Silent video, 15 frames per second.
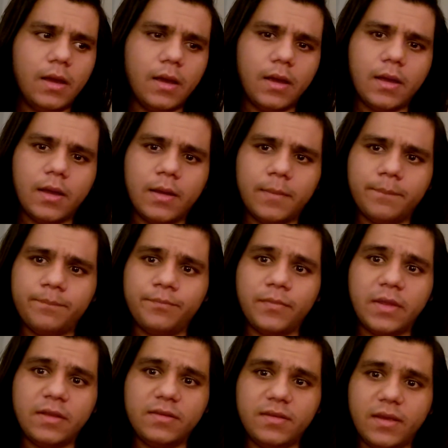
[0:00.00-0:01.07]
Um,
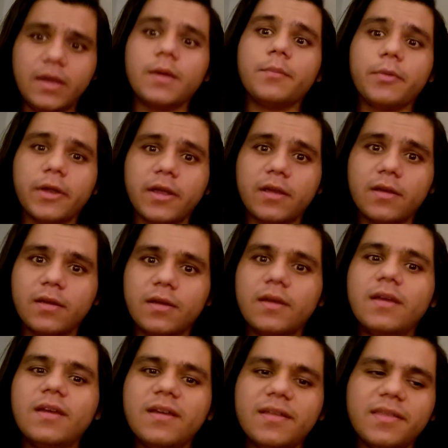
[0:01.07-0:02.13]
it's like a brick.
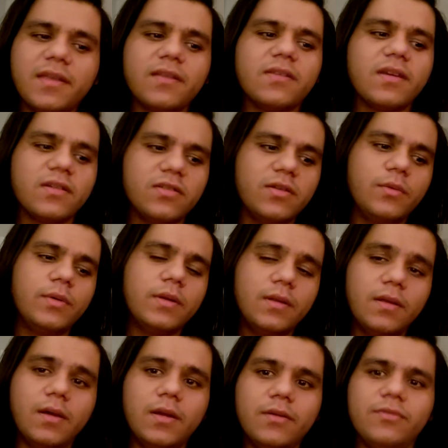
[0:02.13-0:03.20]
That's actually what a
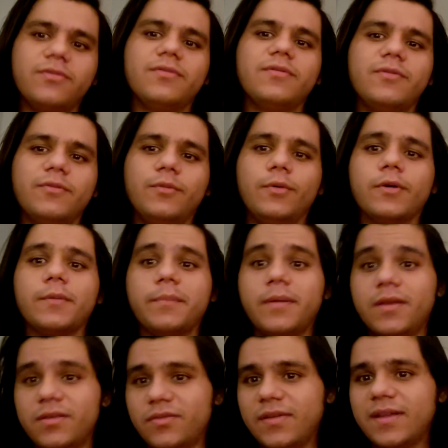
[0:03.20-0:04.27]
lot of War and
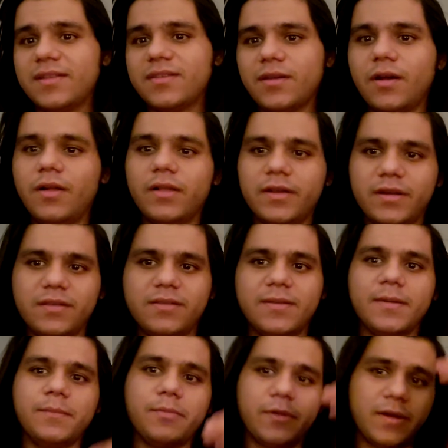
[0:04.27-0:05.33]
Peace fans call it, is
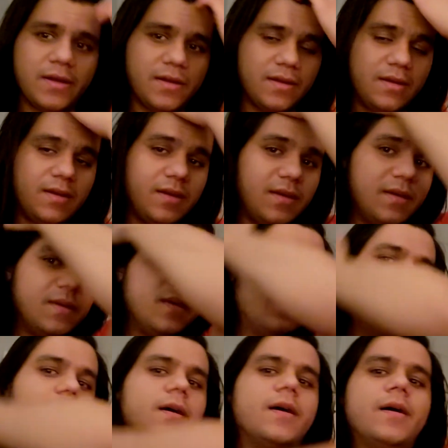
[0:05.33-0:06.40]
their brick.
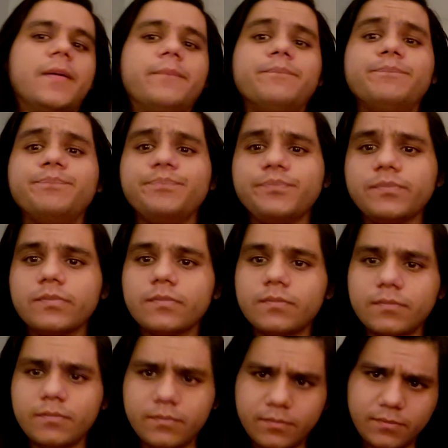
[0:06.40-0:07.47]
Um,
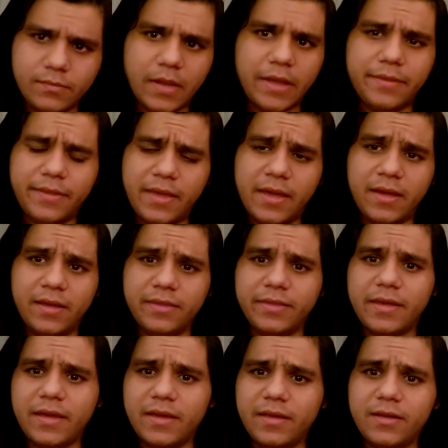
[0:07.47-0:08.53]
and they,
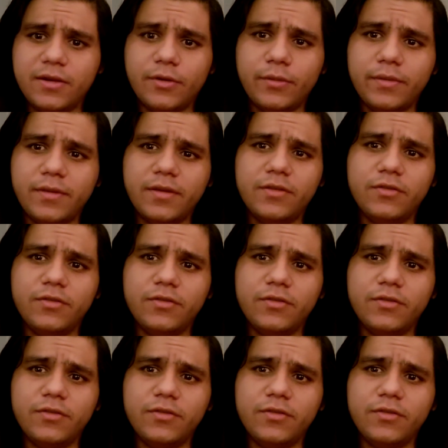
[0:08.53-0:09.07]
they, you know, they